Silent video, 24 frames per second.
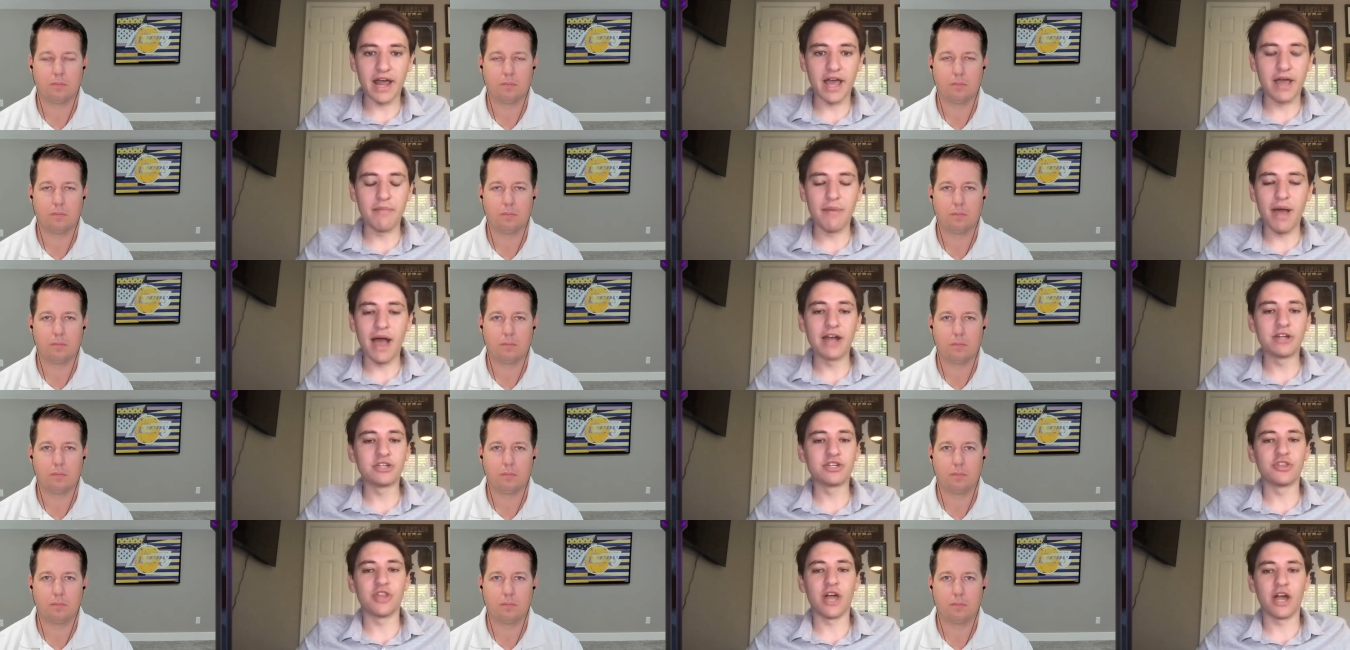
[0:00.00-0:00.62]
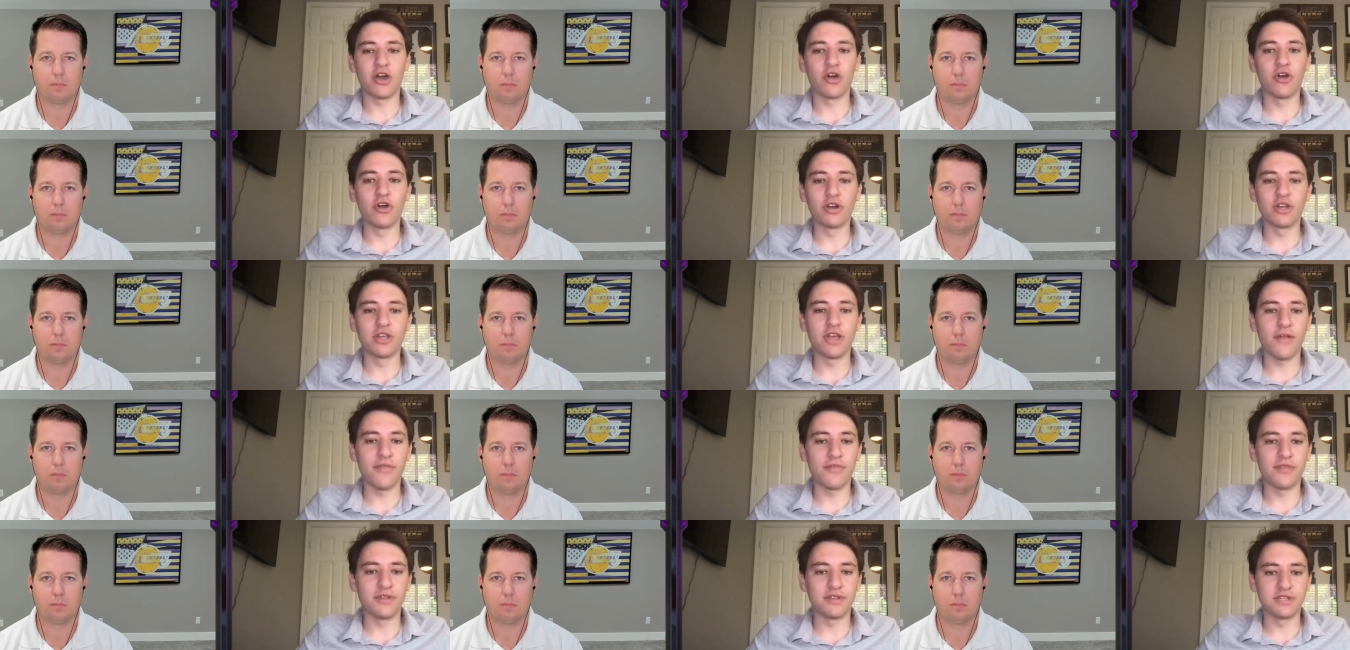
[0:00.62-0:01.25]
Speaker 1: I imagine that could
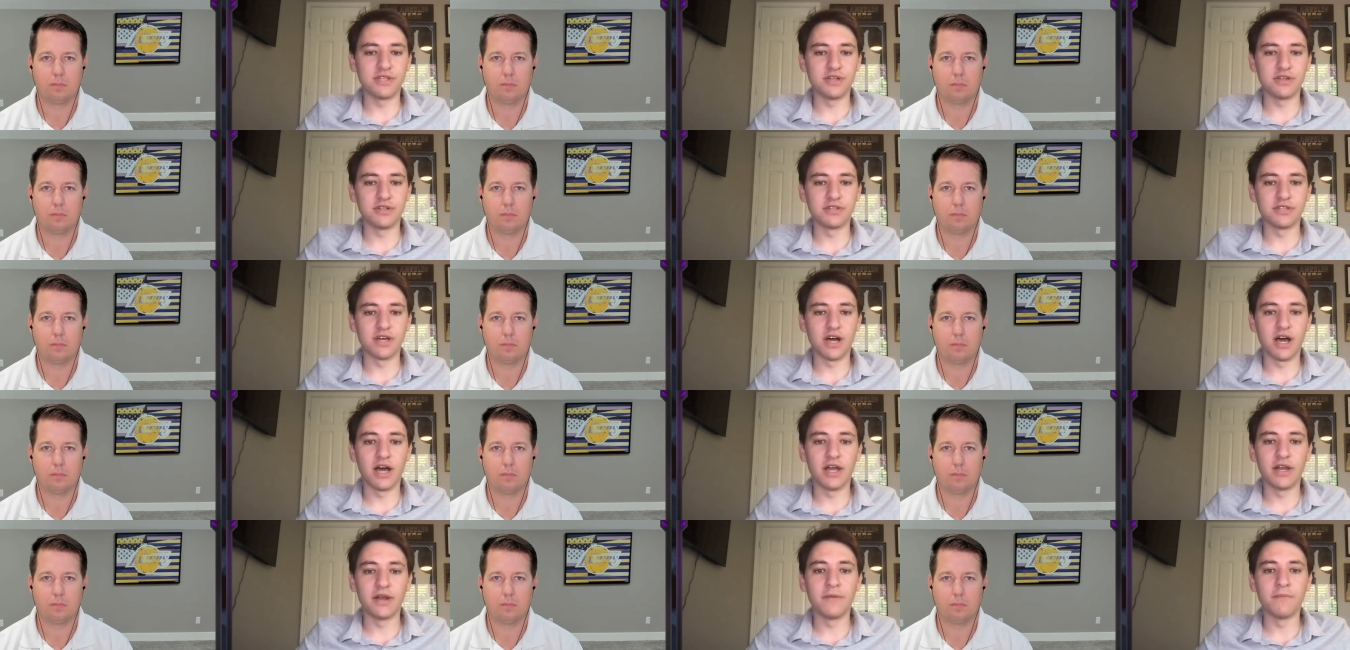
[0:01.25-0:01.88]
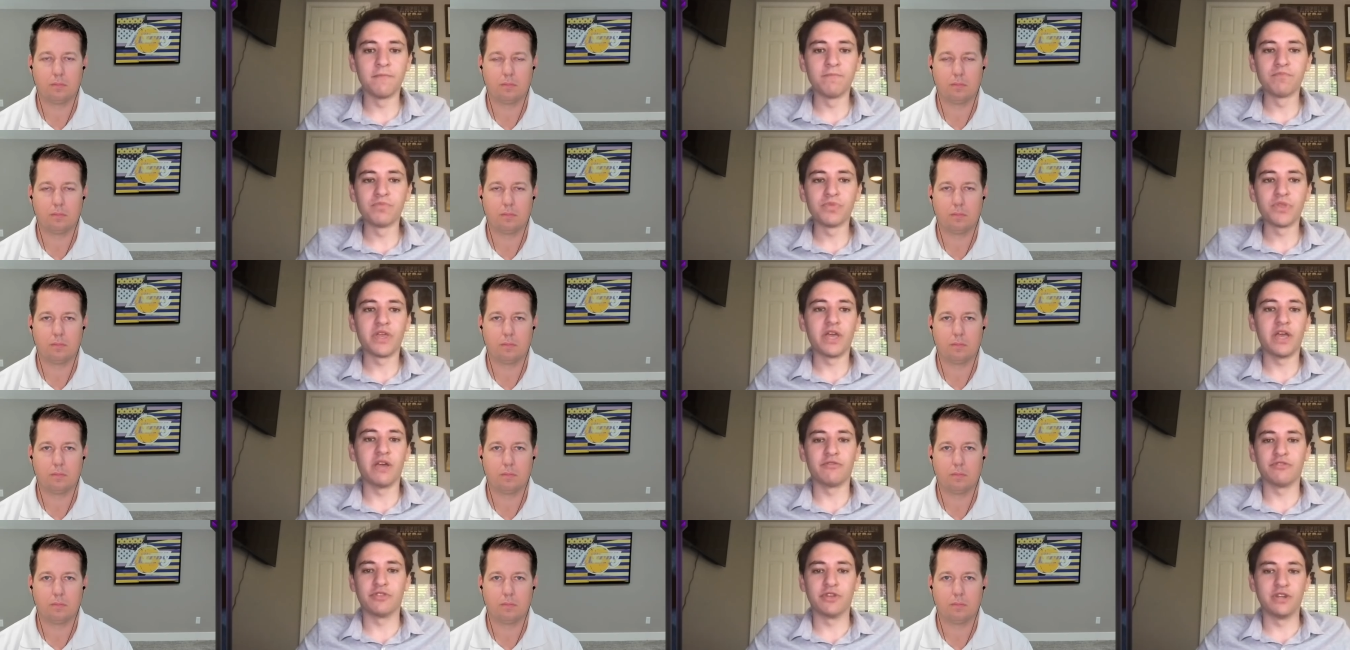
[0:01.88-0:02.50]
get the deal done
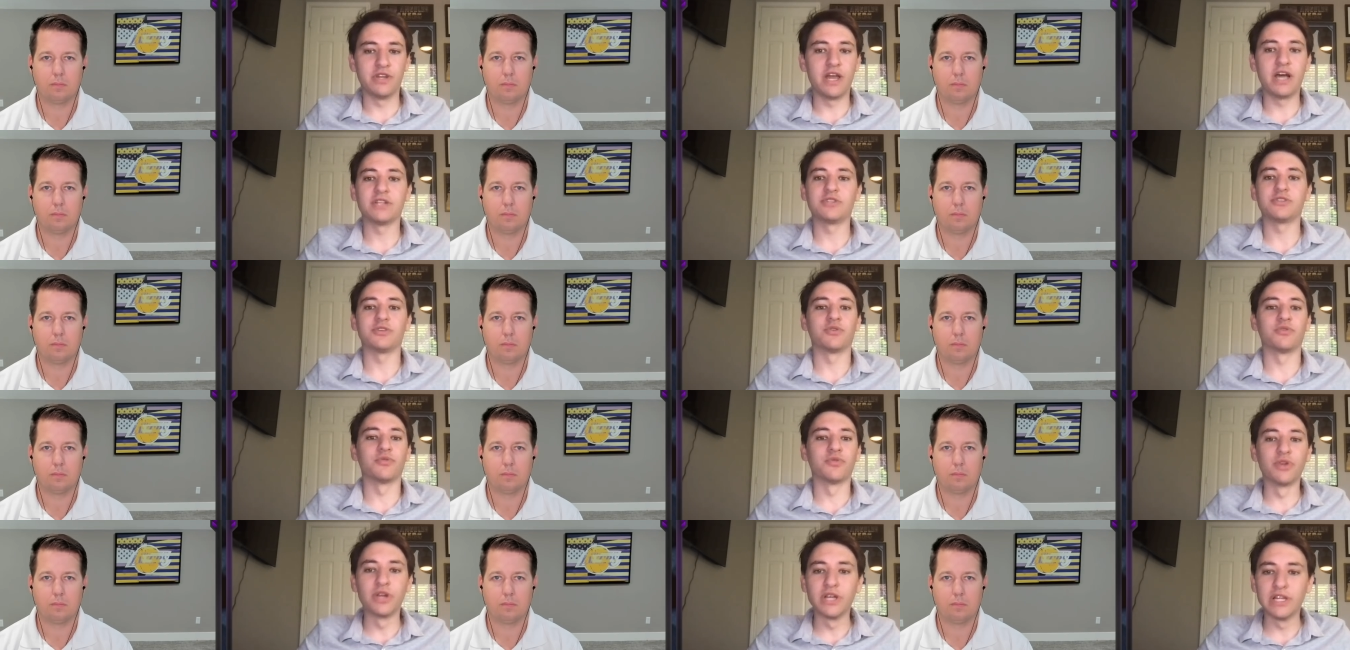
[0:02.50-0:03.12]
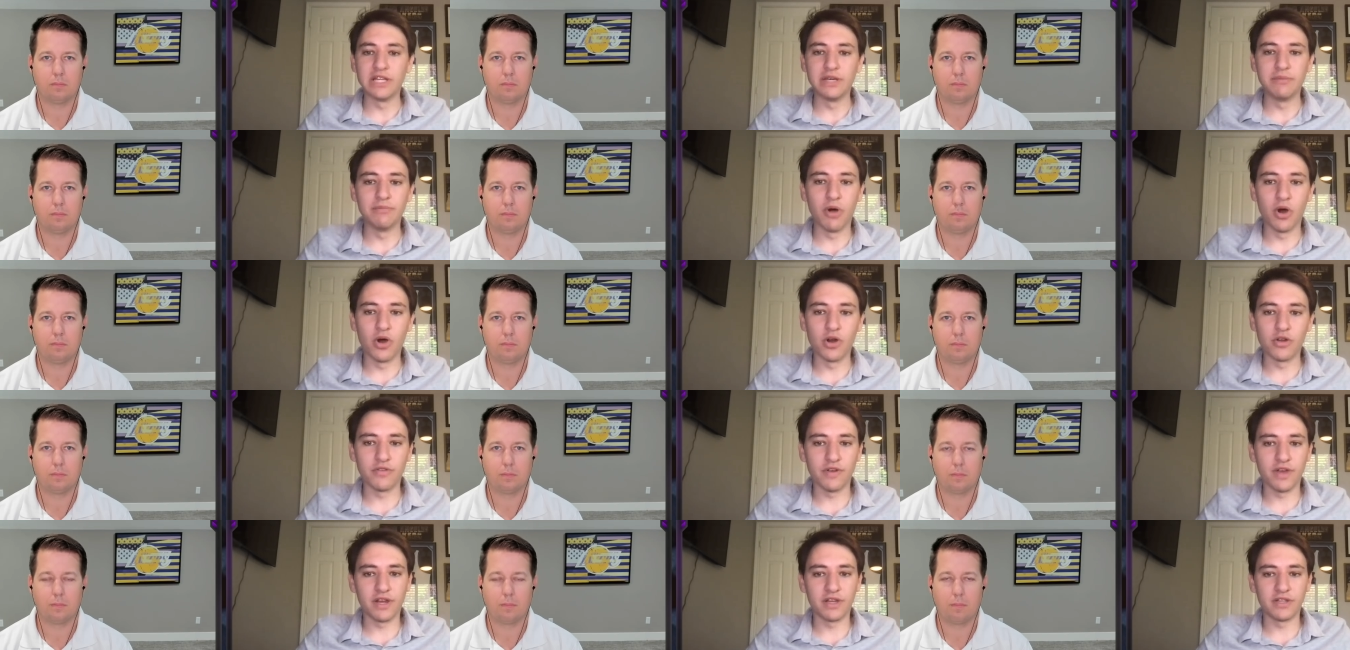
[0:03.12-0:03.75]
if the Nets are really
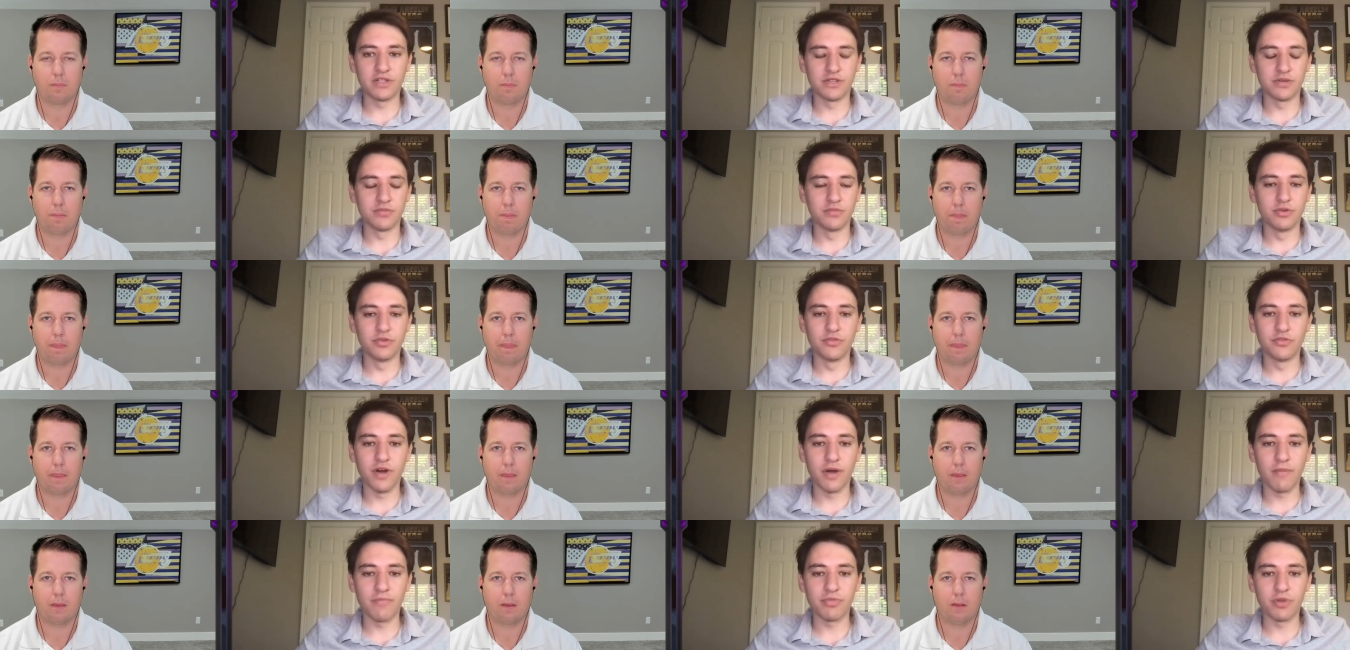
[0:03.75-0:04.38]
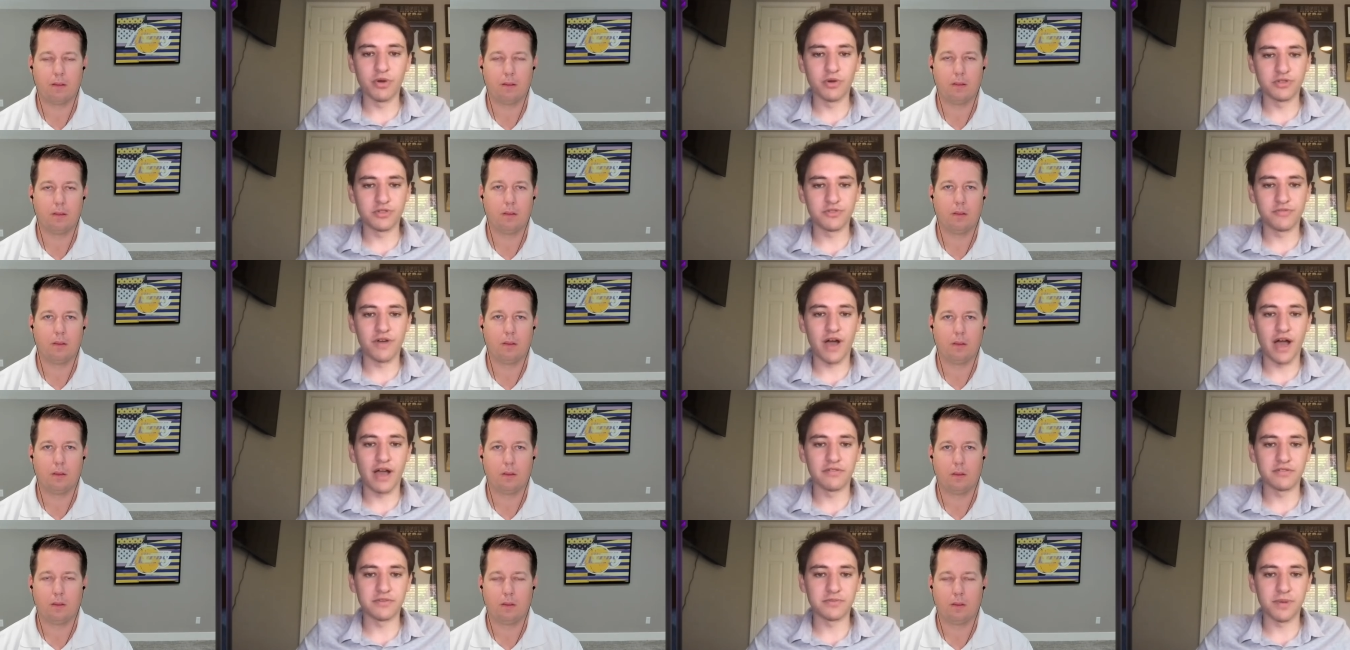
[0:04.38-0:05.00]
motivated to move up those
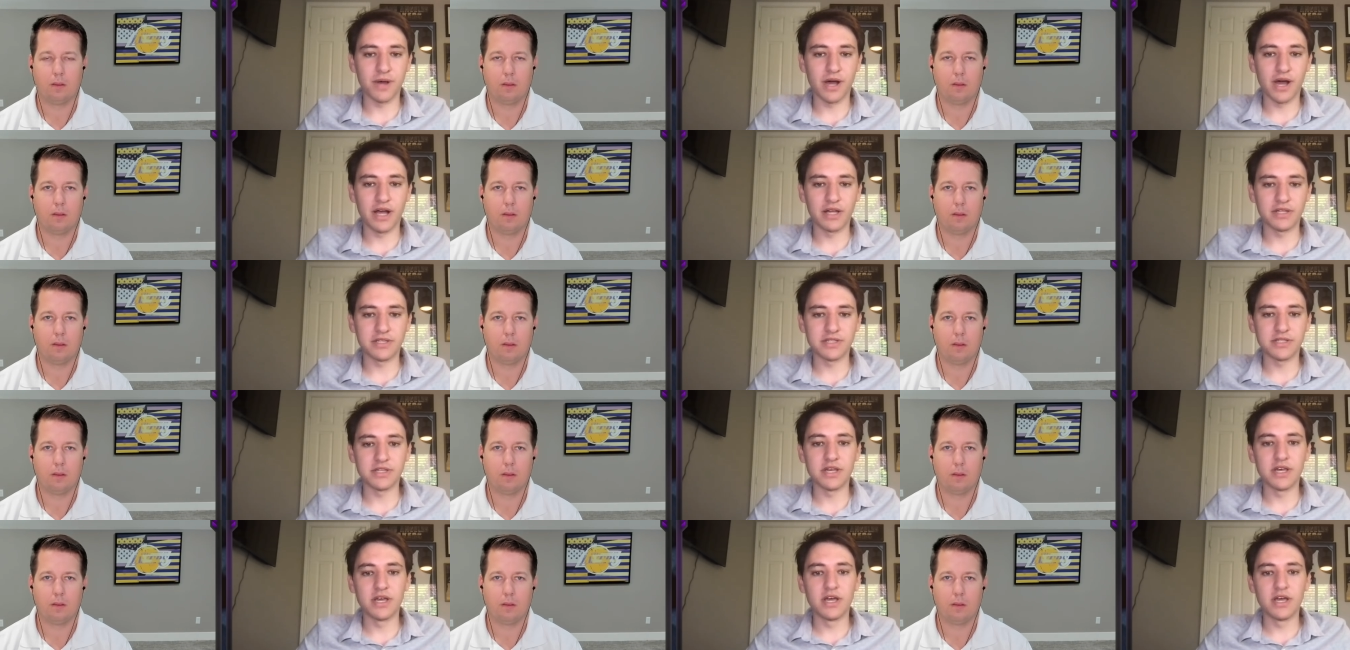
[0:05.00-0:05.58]
5 spots.